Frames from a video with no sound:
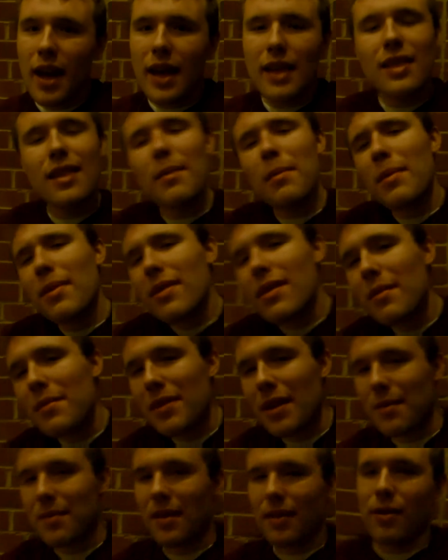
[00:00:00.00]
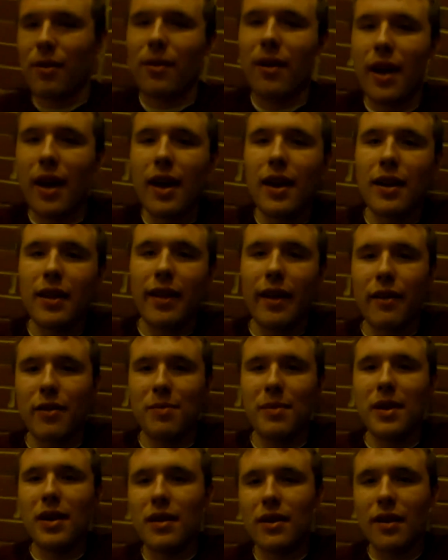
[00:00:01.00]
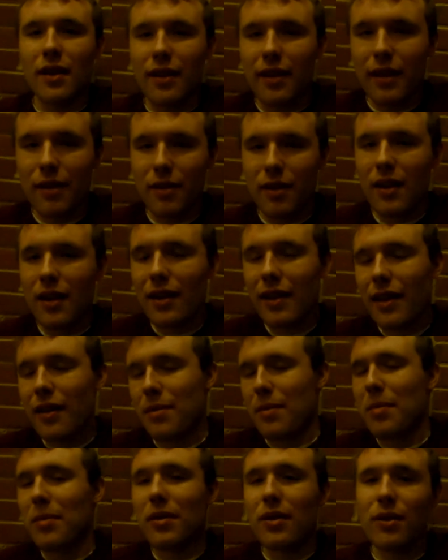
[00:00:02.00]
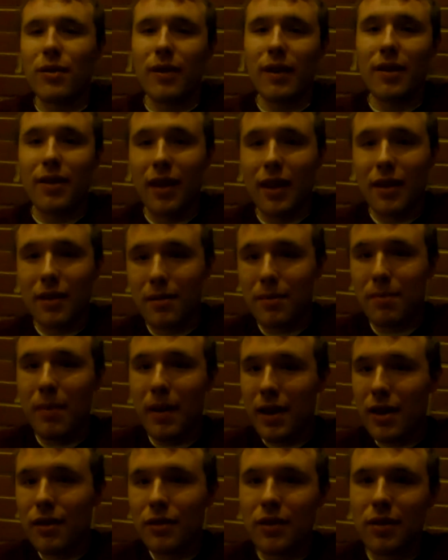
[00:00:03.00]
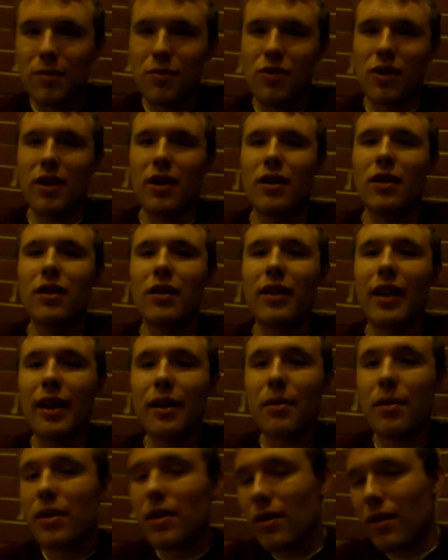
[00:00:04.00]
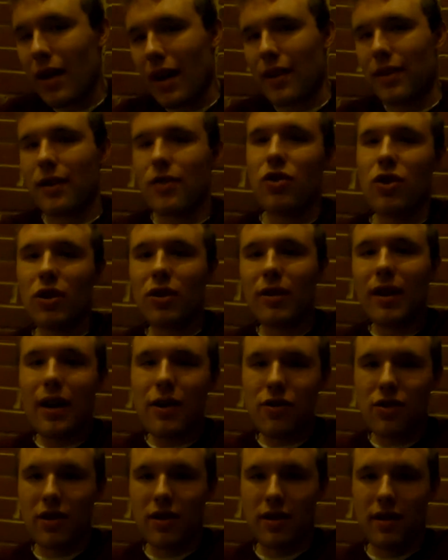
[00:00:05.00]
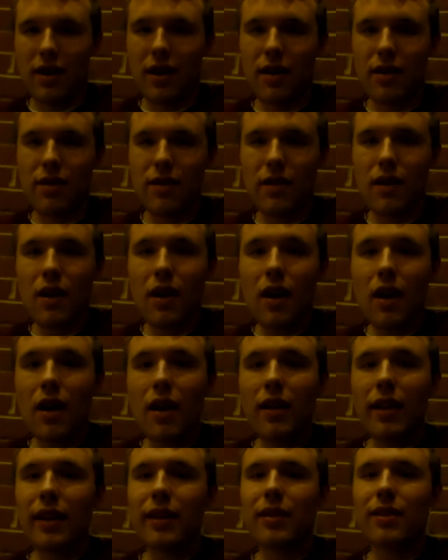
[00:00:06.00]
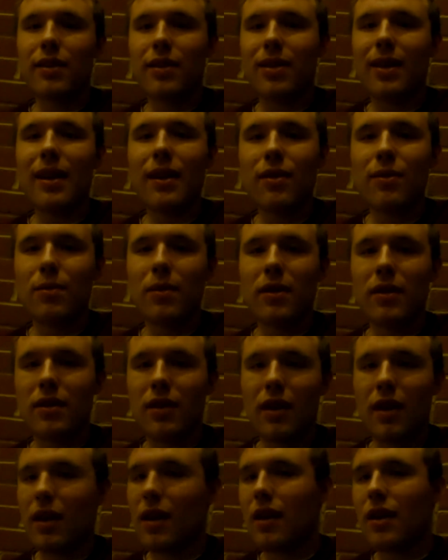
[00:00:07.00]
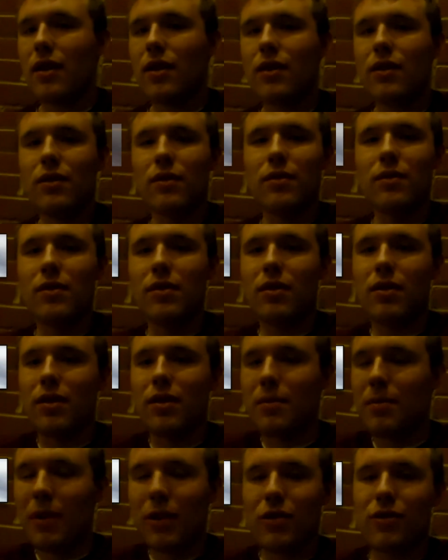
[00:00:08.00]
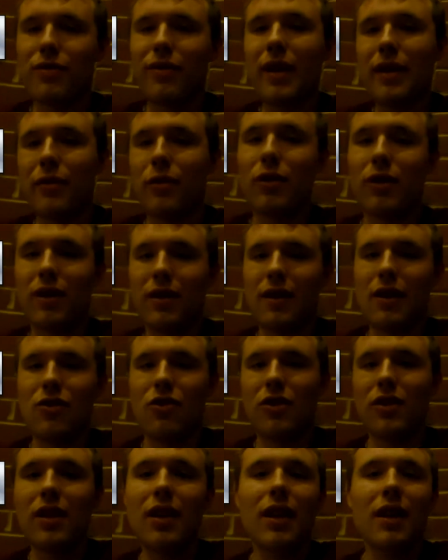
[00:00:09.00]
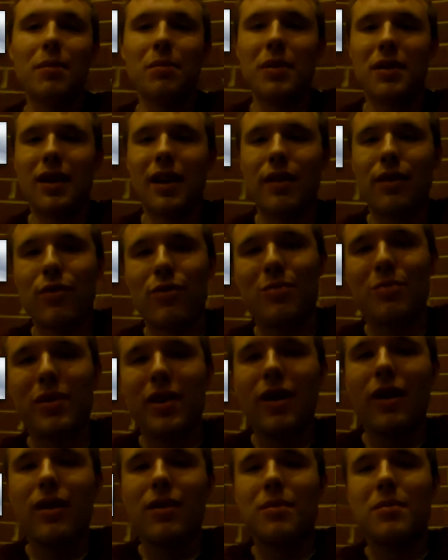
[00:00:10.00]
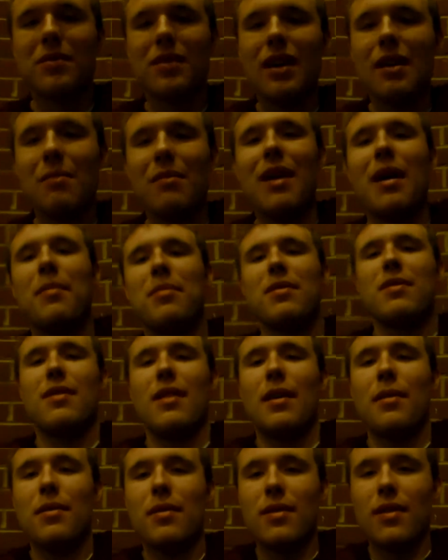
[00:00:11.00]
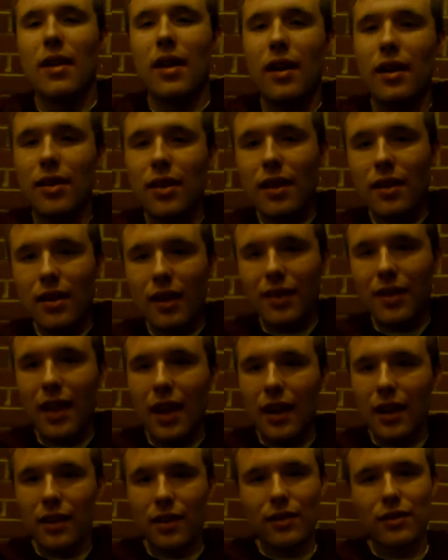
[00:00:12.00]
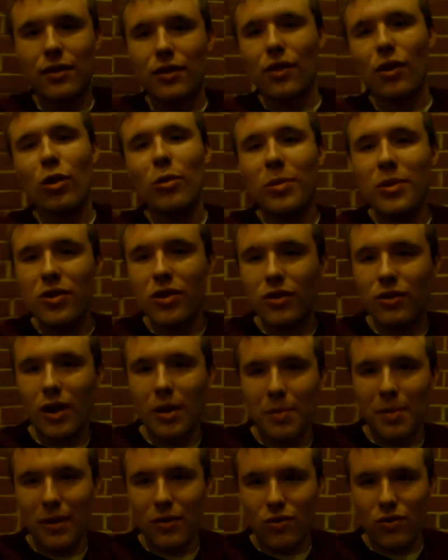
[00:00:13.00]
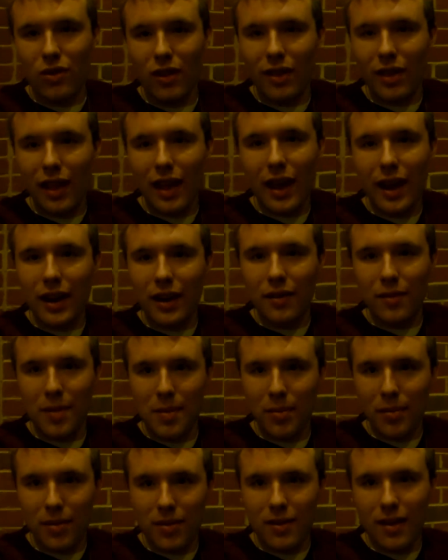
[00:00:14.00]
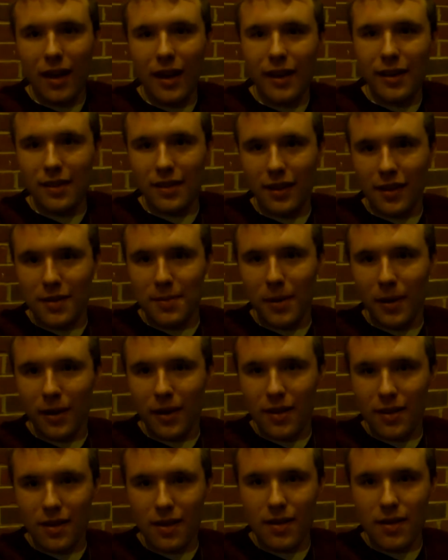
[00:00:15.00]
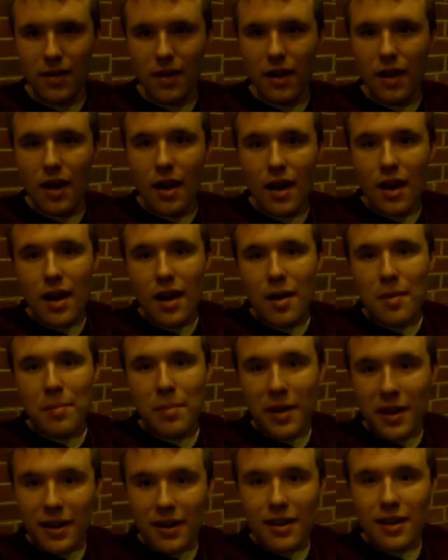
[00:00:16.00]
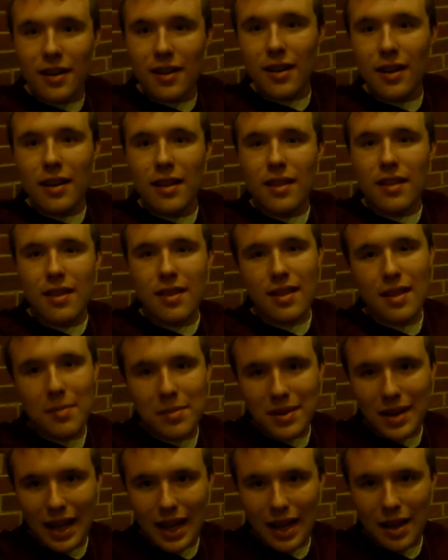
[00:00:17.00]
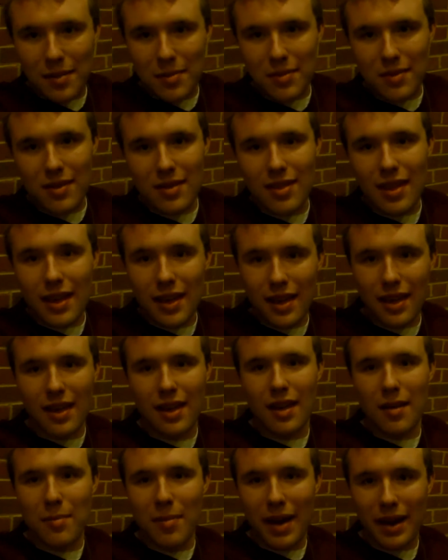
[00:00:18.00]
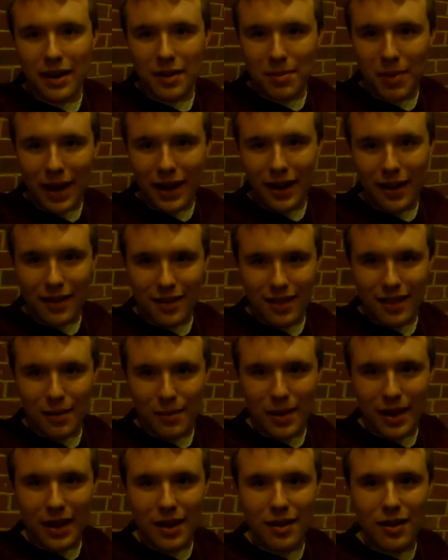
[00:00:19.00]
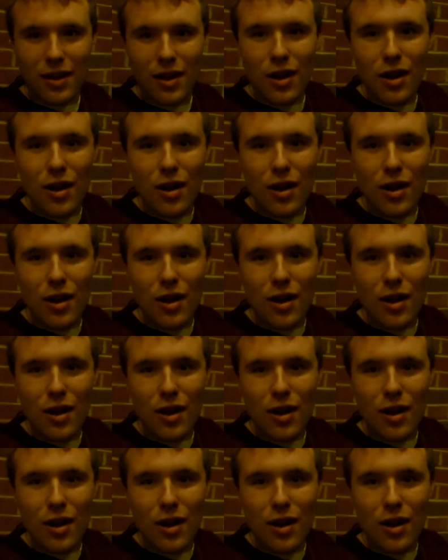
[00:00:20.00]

And I mean, sometimes that's okay. It allows people to do things like my YouTube channel, like what New Catholic Generation does, like things what the March for Life organization did and put together some pretty awesome time lapses I was seeing, things like that. A whole bunch of great pictures online of people's signs and experiences, but sometimes that can come back to bite us, and that we get